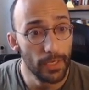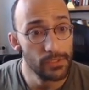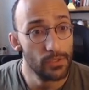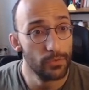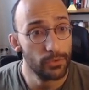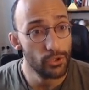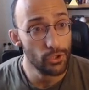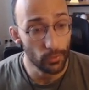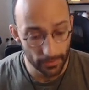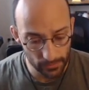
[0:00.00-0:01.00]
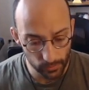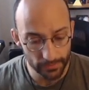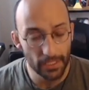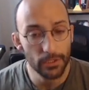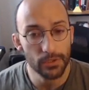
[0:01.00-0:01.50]
Okay, so to showcase
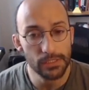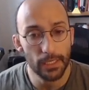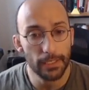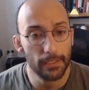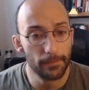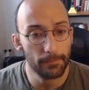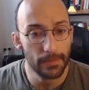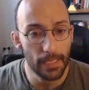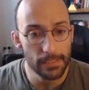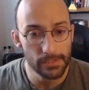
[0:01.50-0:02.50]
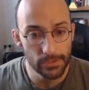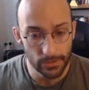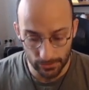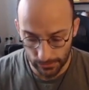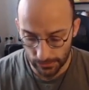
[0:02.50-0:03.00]
what that looks like, let's
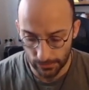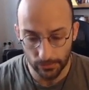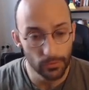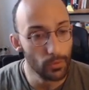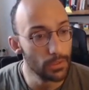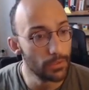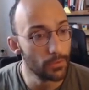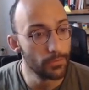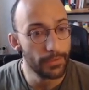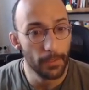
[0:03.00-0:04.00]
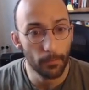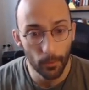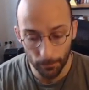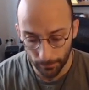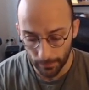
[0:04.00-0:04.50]
just do a little
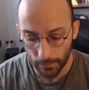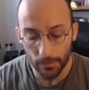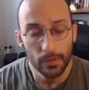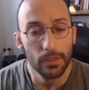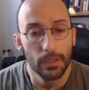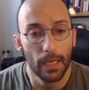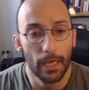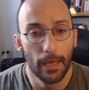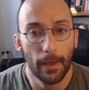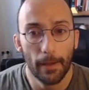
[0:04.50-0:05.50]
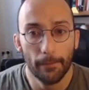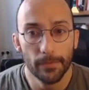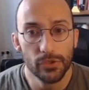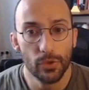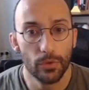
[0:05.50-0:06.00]
demo. Uh,
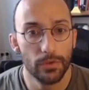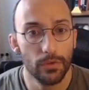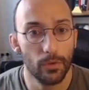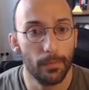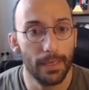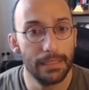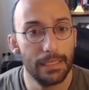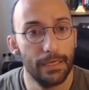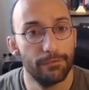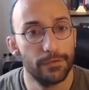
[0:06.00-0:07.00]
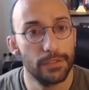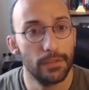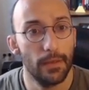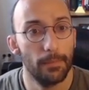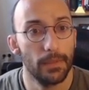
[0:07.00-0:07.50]
so here on my
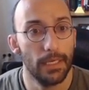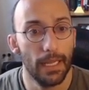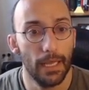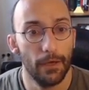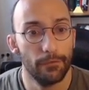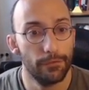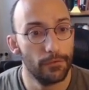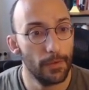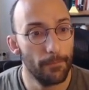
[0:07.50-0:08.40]
left, I'm gonna have